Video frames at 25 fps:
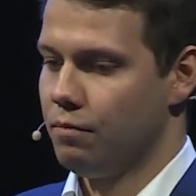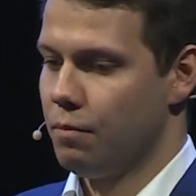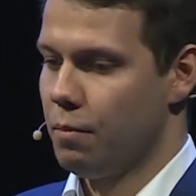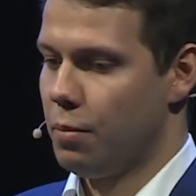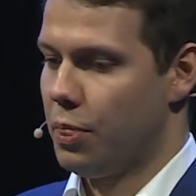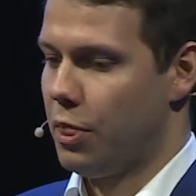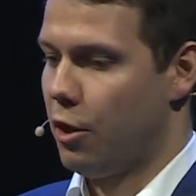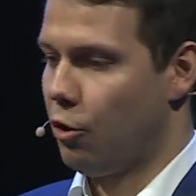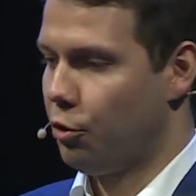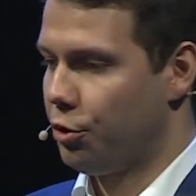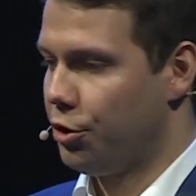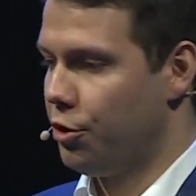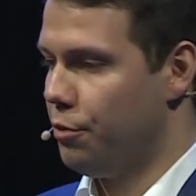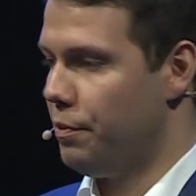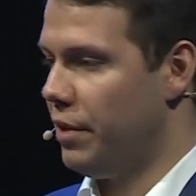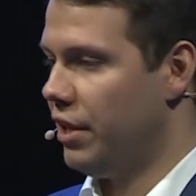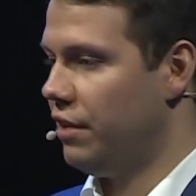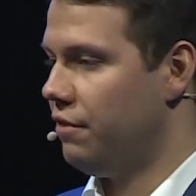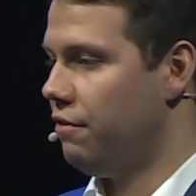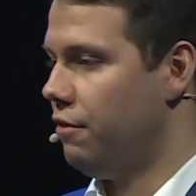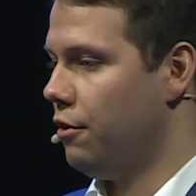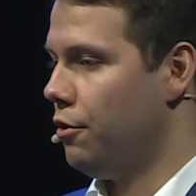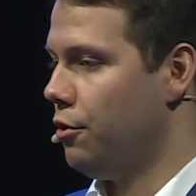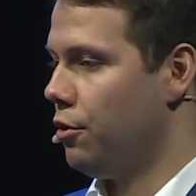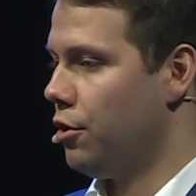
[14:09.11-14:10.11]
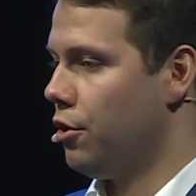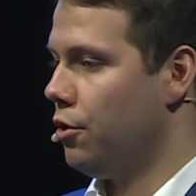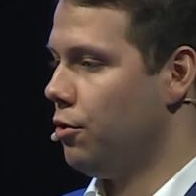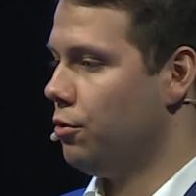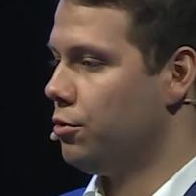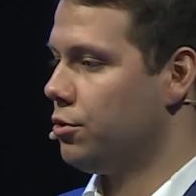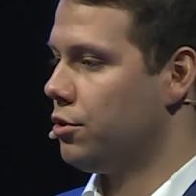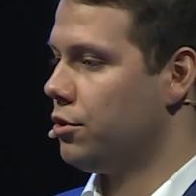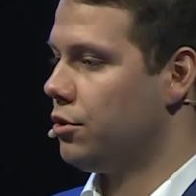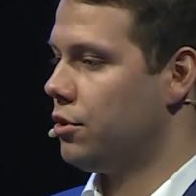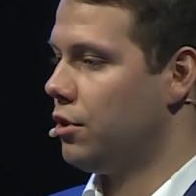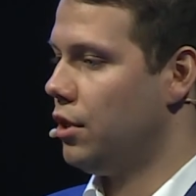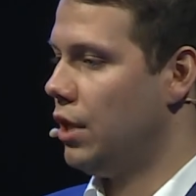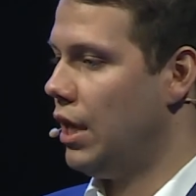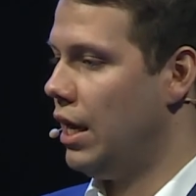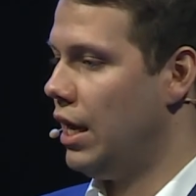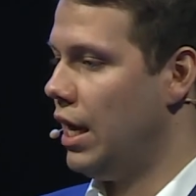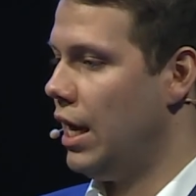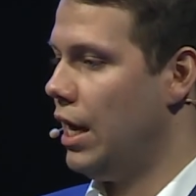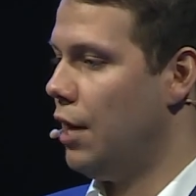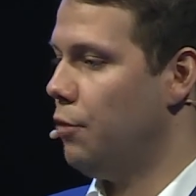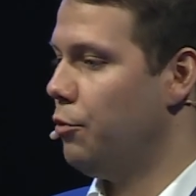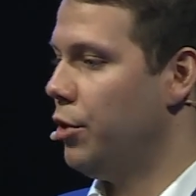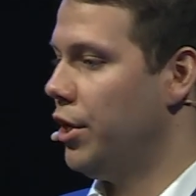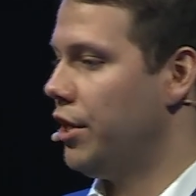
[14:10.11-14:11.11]
document photos
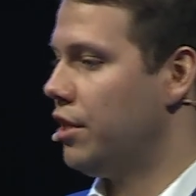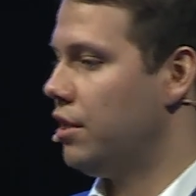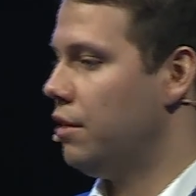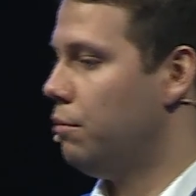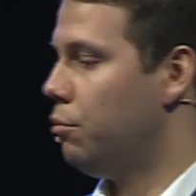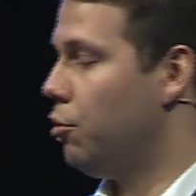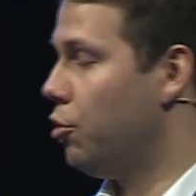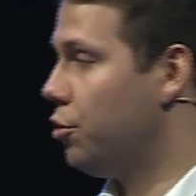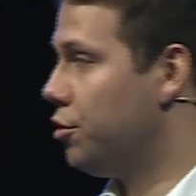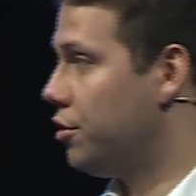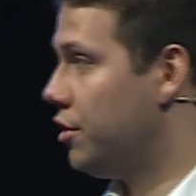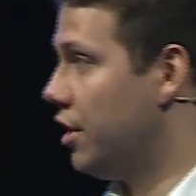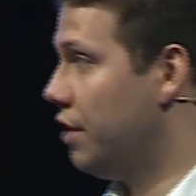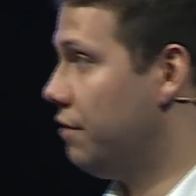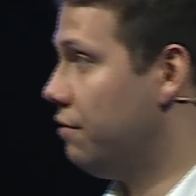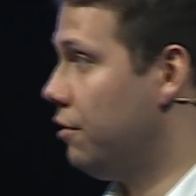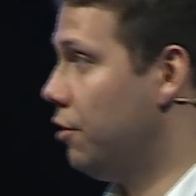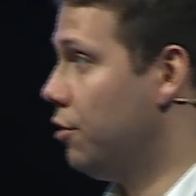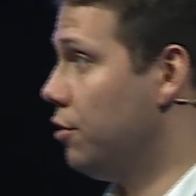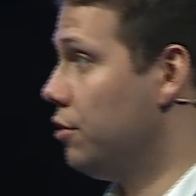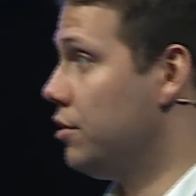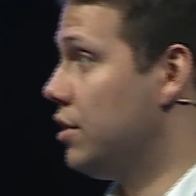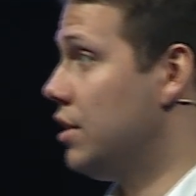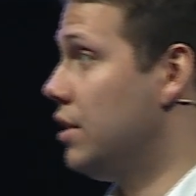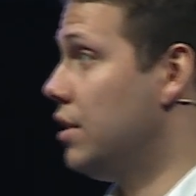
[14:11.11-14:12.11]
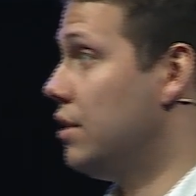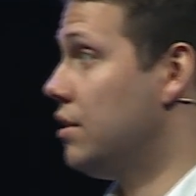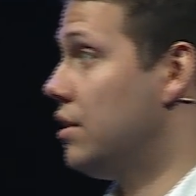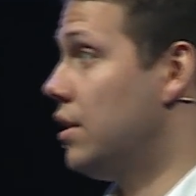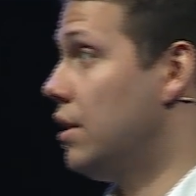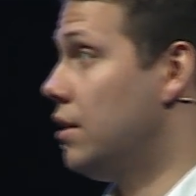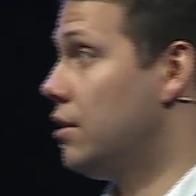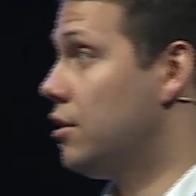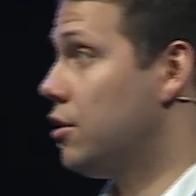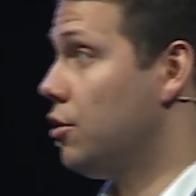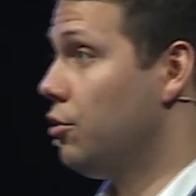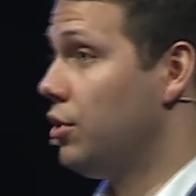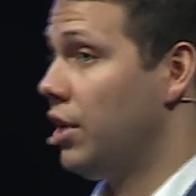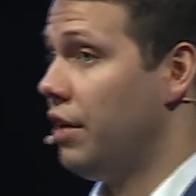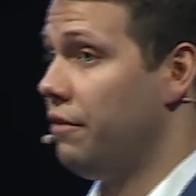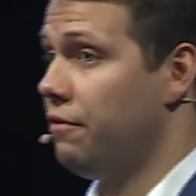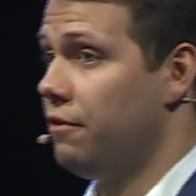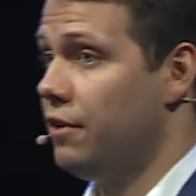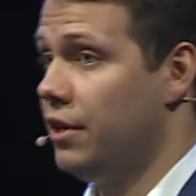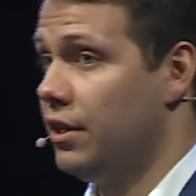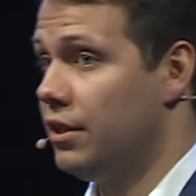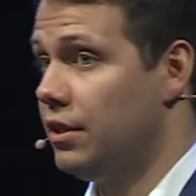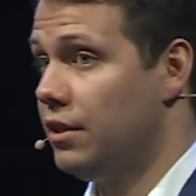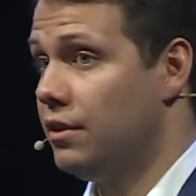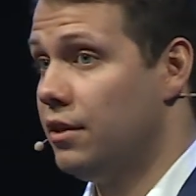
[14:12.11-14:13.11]
with the portrait photos in the sense. So
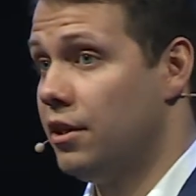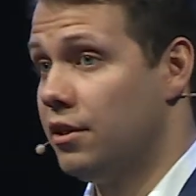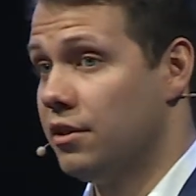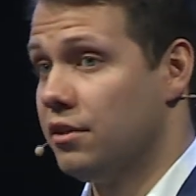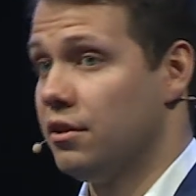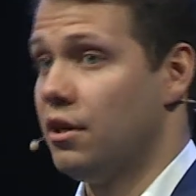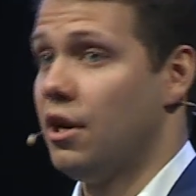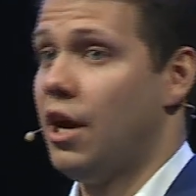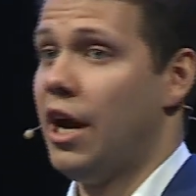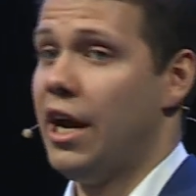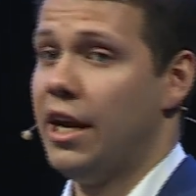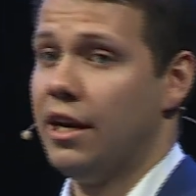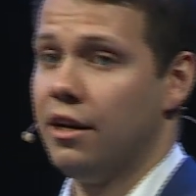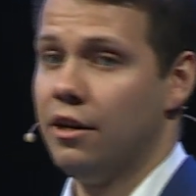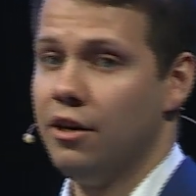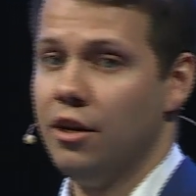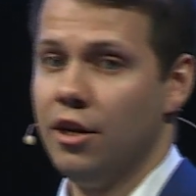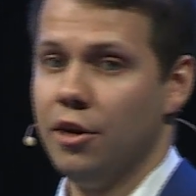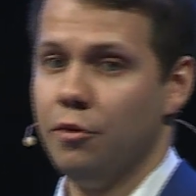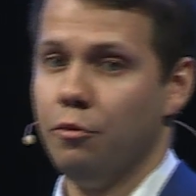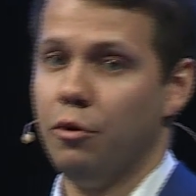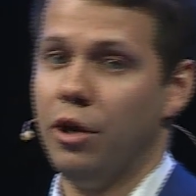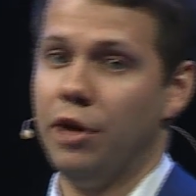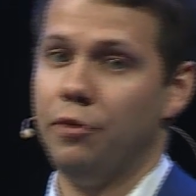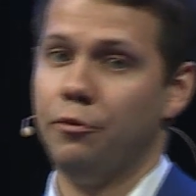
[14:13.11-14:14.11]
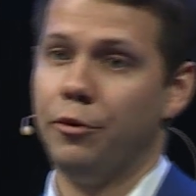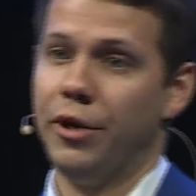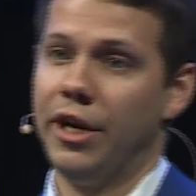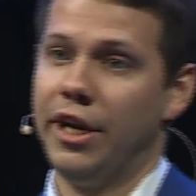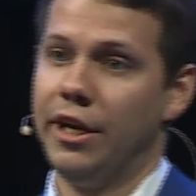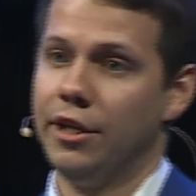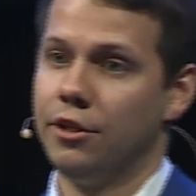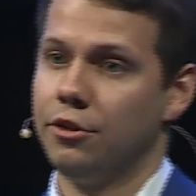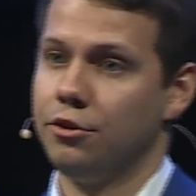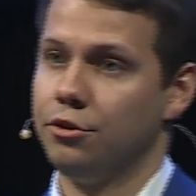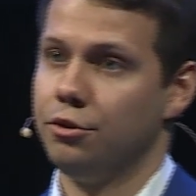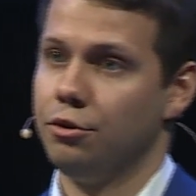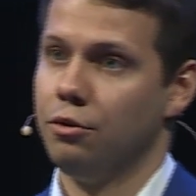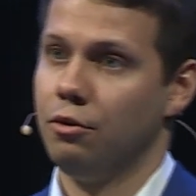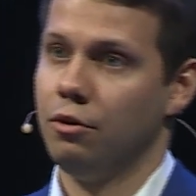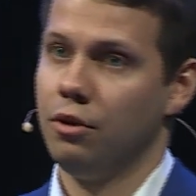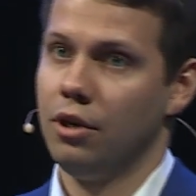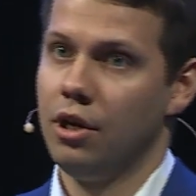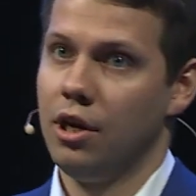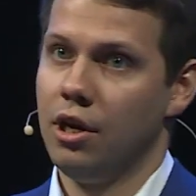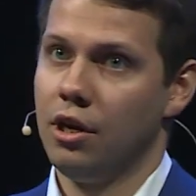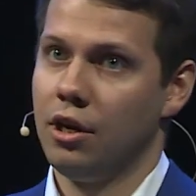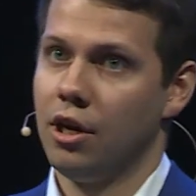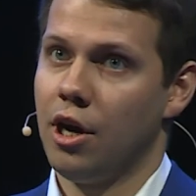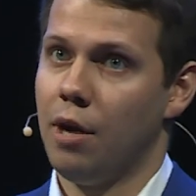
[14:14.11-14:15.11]
definitely there's a line when we need to
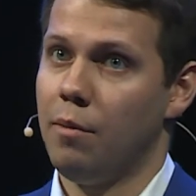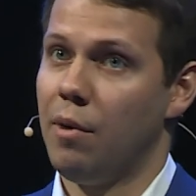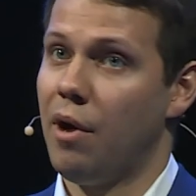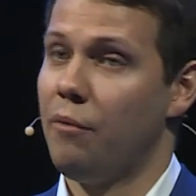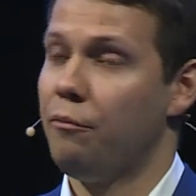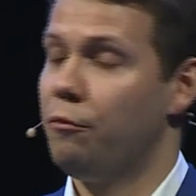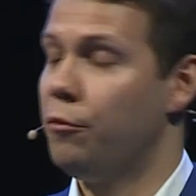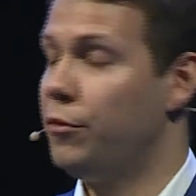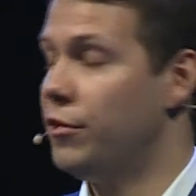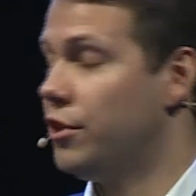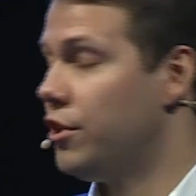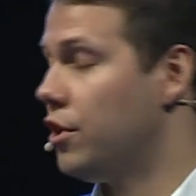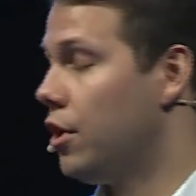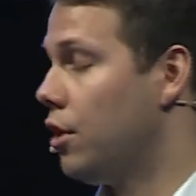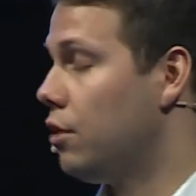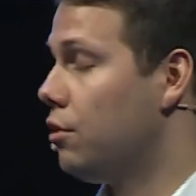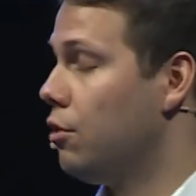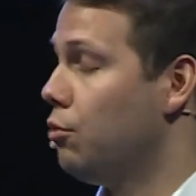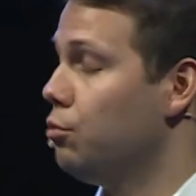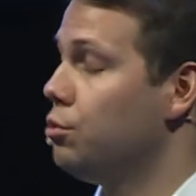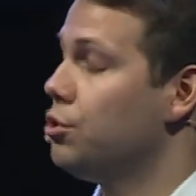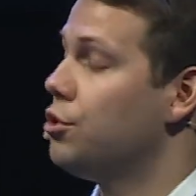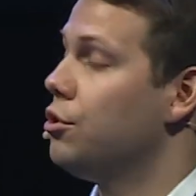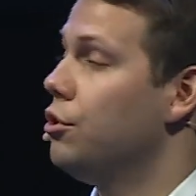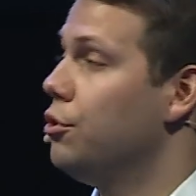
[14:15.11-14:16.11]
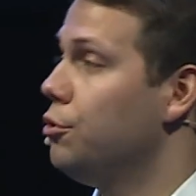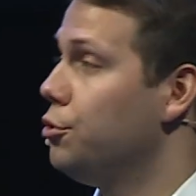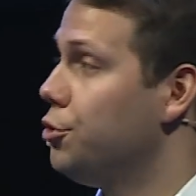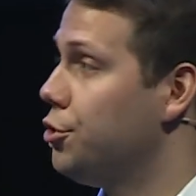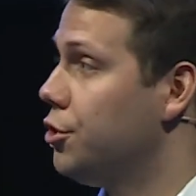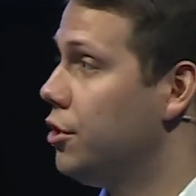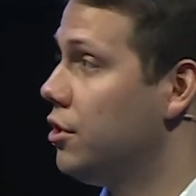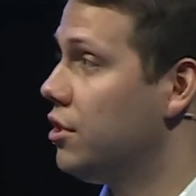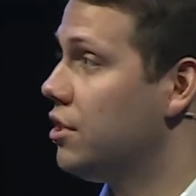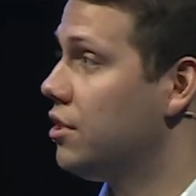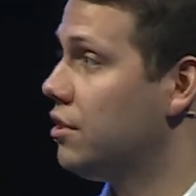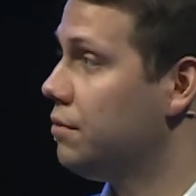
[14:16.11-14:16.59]
come up with our own solutions.